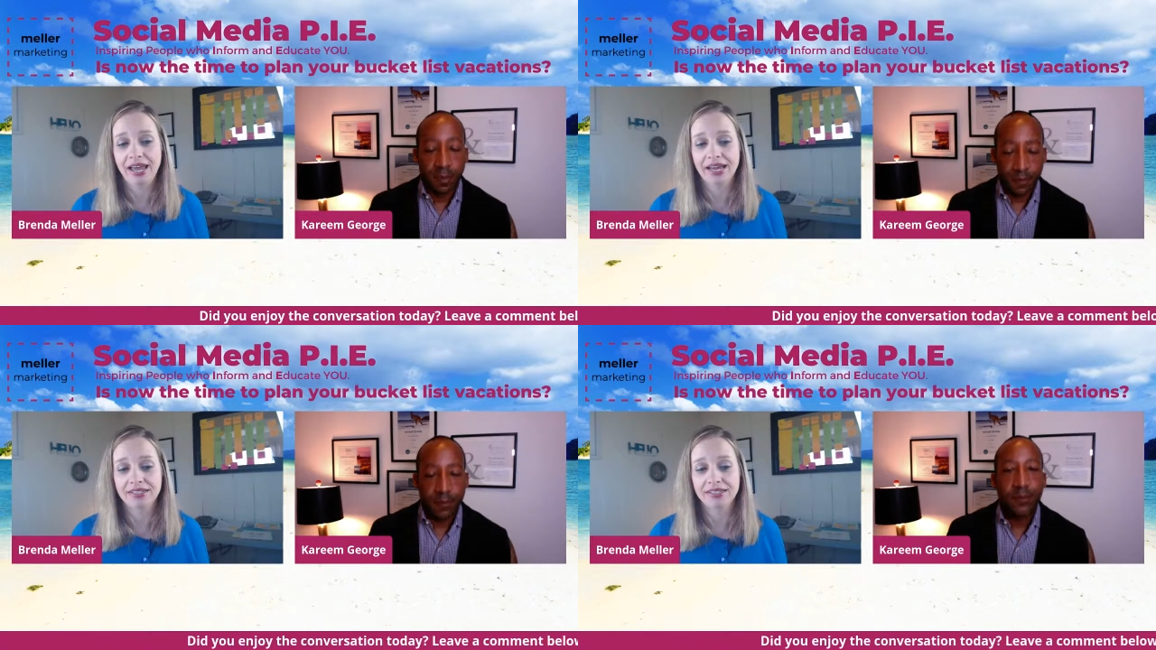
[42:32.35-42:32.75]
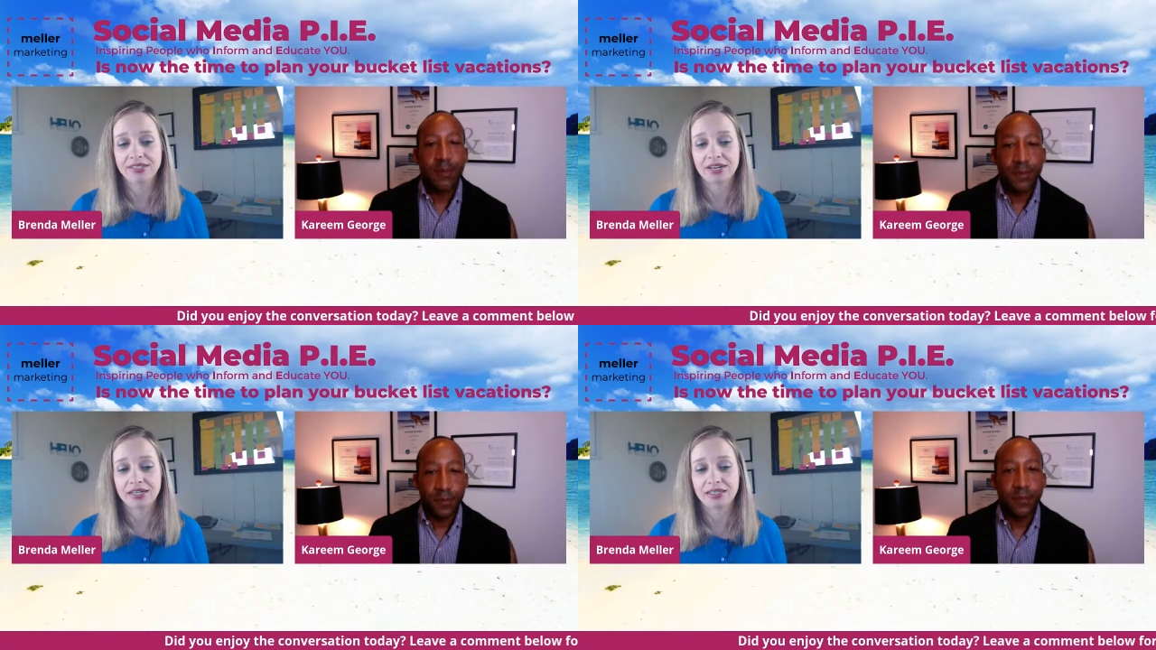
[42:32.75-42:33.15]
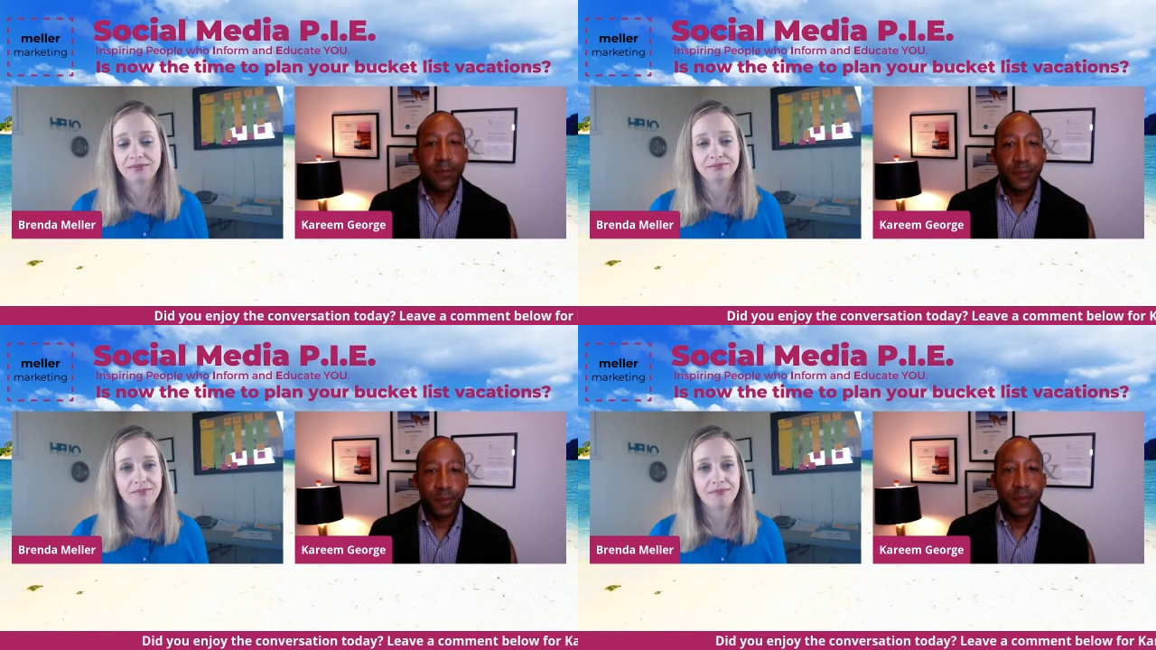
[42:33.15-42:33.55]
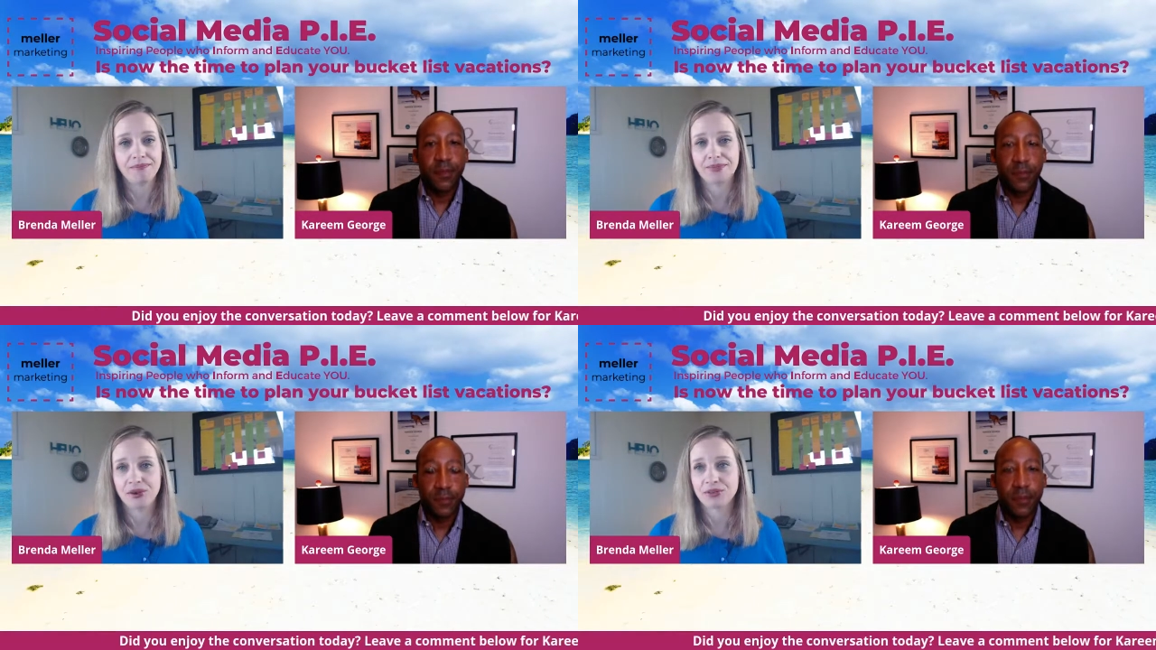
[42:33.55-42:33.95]
Speaker 1: and um,
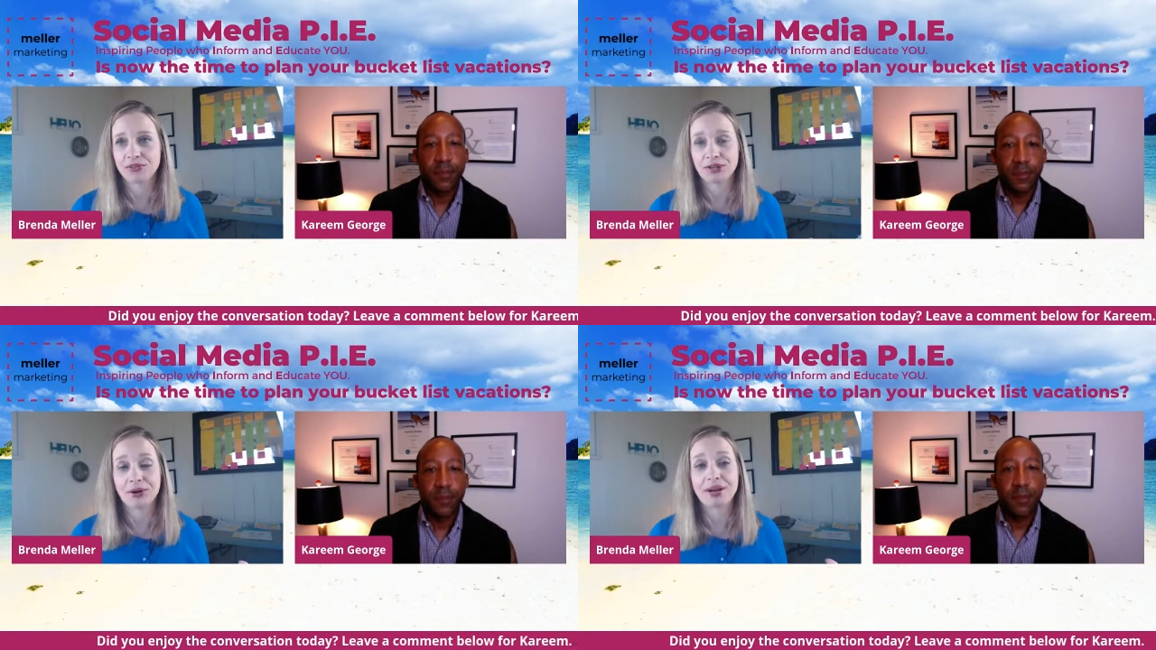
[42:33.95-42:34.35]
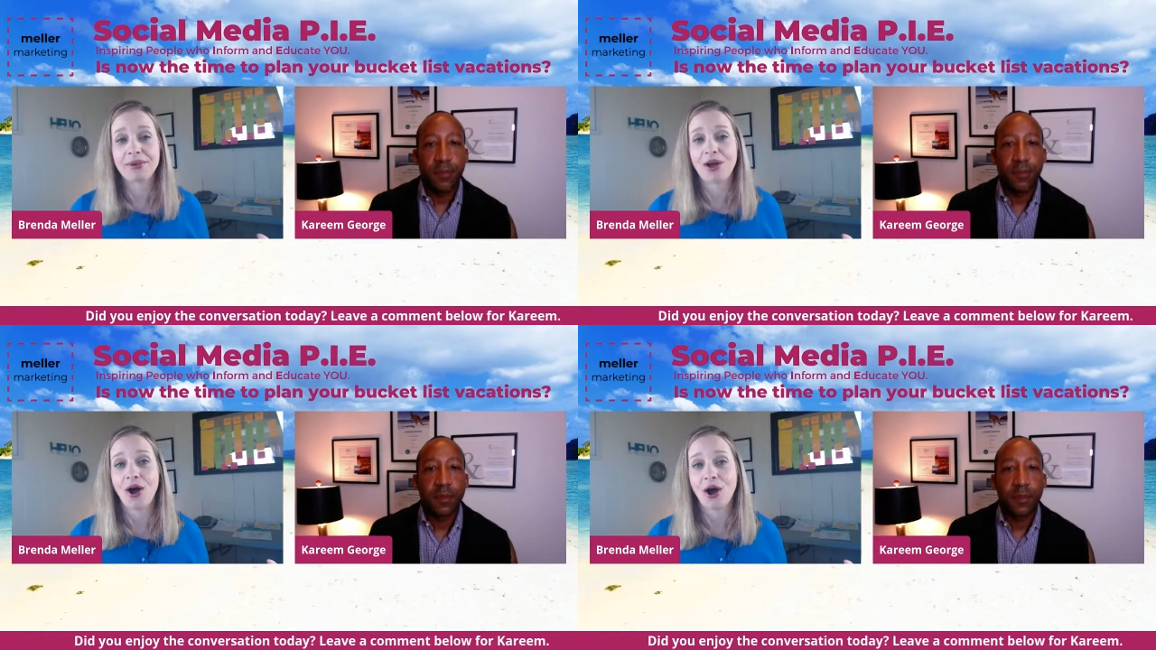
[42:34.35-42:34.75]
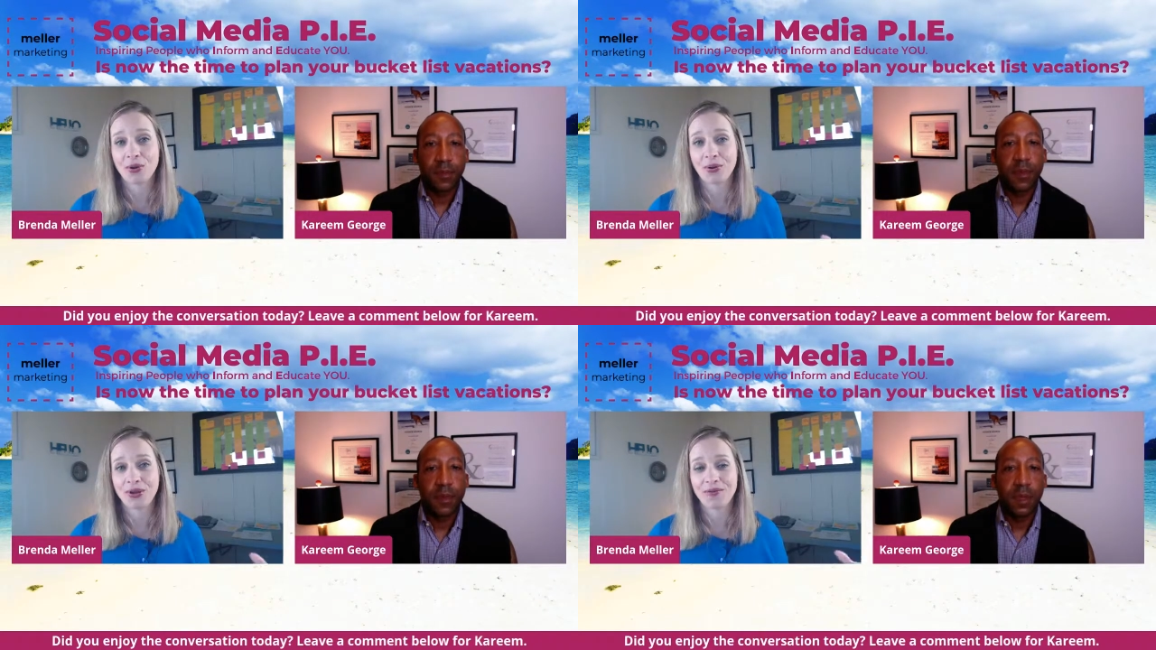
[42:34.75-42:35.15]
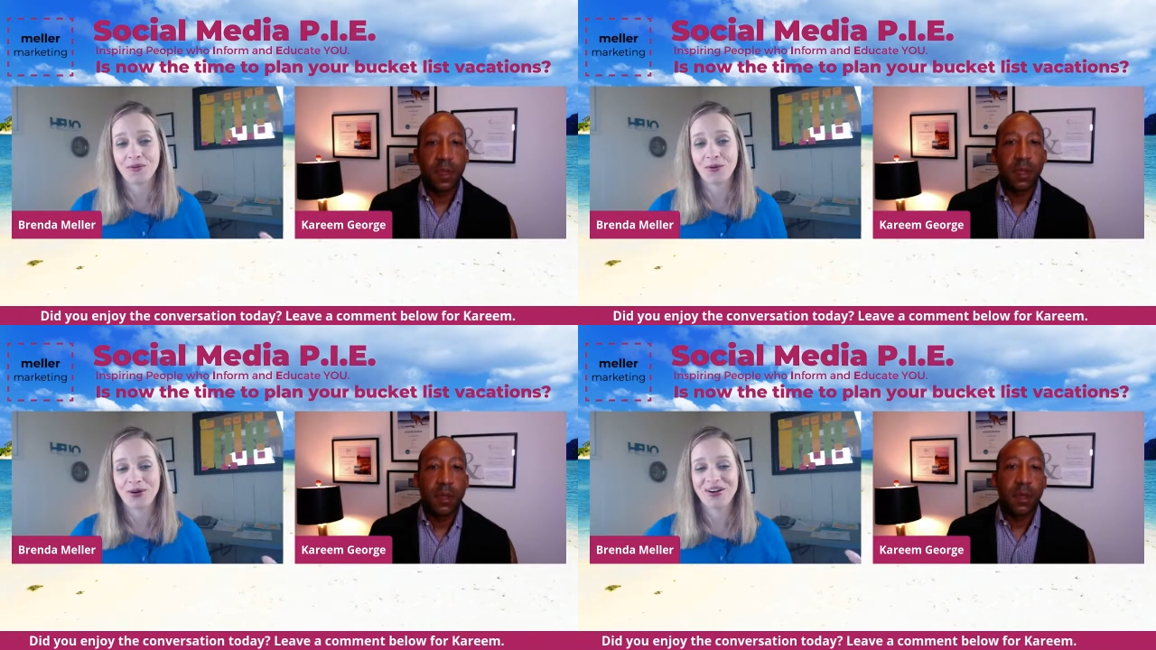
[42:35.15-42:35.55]
they're they're going to be hungry
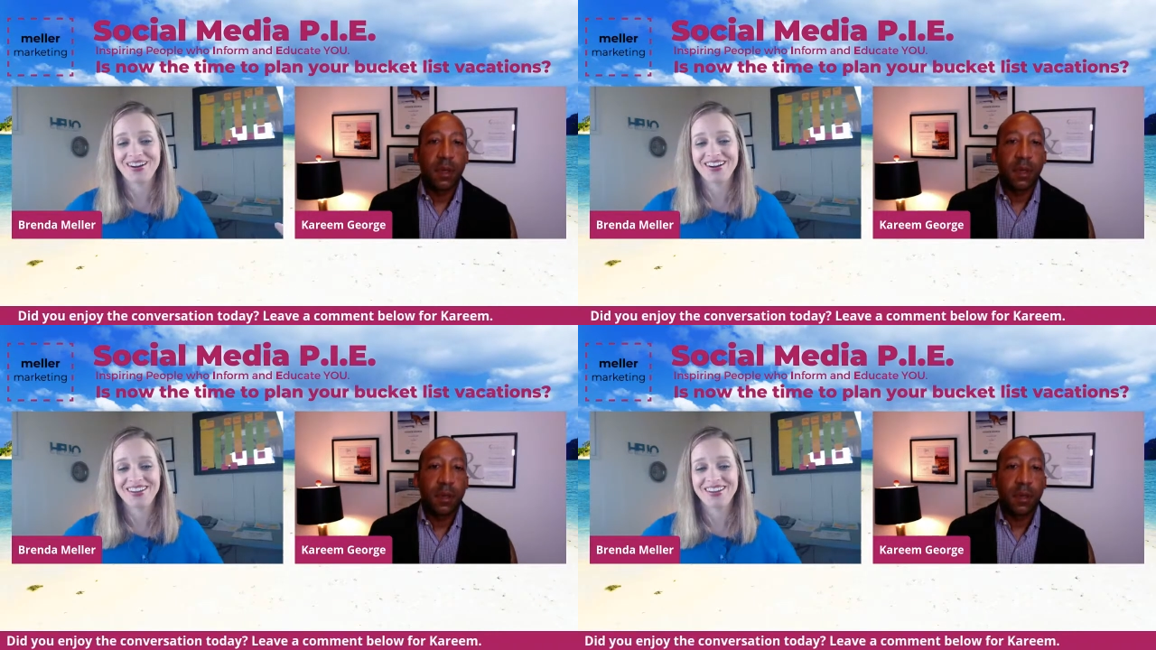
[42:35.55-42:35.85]
for